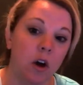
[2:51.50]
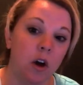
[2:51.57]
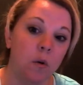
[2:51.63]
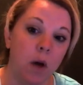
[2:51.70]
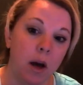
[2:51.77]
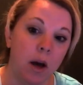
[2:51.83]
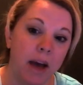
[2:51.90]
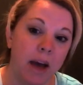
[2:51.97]

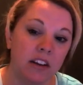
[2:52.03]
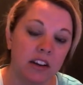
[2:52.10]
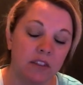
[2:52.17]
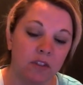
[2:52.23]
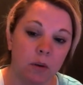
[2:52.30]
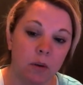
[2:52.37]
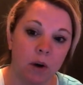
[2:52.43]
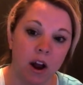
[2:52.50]
about
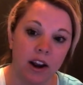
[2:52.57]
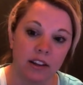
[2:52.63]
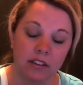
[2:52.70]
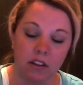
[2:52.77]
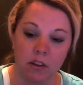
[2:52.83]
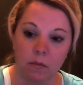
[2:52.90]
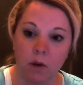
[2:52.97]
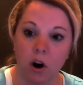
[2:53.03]
different products
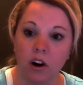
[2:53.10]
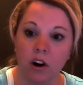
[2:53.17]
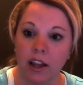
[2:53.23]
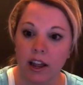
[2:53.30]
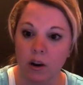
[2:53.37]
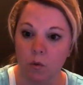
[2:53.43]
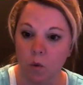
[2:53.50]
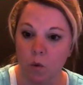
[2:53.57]
on the
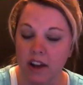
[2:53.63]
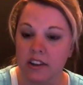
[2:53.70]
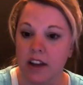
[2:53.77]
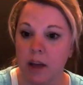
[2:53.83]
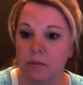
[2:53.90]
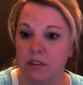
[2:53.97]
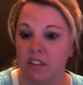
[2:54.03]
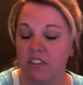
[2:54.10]
market and what
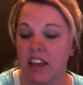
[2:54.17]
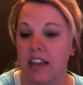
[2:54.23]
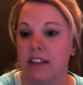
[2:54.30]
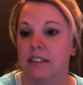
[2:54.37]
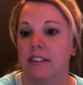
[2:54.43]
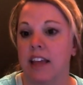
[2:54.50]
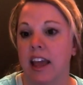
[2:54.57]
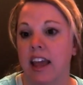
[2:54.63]
types of
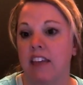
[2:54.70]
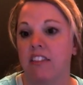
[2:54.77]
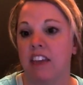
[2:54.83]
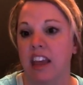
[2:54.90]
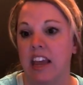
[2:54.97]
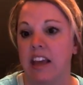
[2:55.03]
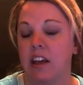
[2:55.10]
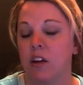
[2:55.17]
things they
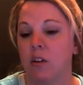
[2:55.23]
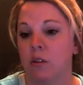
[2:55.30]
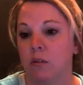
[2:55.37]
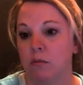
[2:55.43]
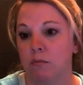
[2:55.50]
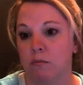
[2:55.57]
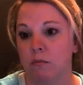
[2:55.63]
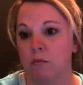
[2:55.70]
think
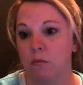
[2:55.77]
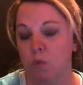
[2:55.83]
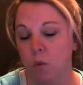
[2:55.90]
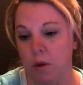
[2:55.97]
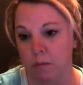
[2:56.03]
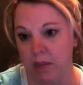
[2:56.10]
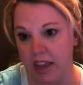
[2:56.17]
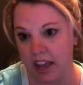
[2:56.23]

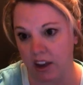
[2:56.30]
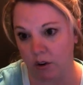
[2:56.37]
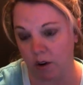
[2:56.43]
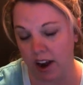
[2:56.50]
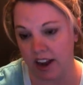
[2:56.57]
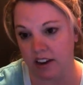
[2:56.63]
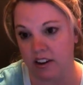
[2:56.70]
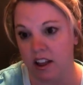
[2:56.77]
would be a
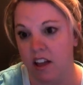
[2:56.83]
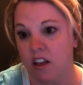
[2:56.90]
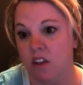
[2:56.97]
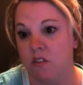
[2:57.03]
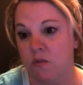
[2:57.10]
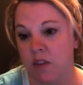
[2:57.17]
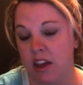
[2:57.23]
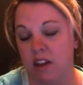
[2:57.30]
great
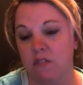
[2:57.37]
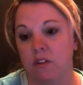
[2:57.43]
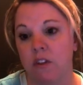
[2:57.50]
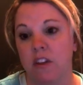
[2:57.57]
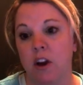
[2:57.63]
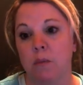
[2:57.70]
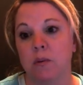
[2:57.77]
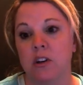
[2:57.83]
fit for
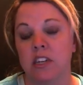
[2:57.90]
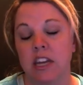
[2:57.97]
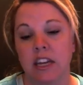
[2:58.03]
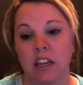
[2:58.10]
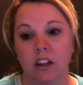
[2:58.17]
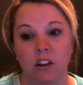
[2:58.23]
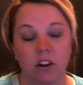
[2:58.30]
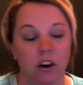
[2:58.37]
their
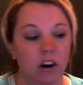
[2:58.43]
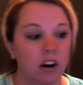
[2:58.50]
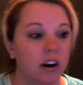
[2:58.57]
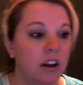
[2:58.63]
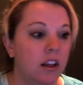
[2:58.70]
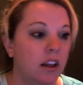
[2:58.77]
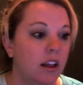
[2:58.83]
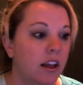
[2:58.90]
particular
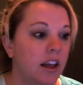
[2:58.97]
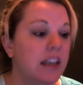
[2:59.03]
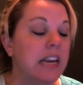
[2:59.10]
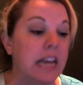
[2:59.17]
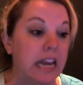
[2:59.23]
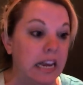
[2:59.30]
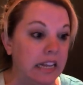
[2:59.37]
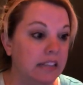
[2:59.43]

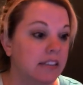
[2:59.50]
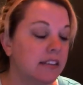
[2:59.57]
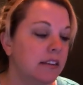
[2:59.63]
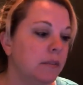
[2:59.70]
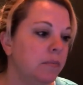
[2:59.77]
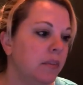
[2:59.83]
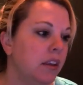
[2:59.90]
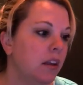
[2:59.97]
needs.
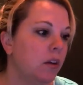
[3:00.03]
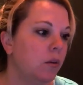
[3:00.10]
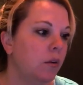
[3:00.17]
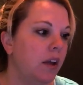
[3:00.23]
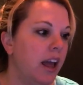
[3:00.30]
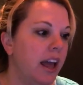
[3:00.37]
Okay,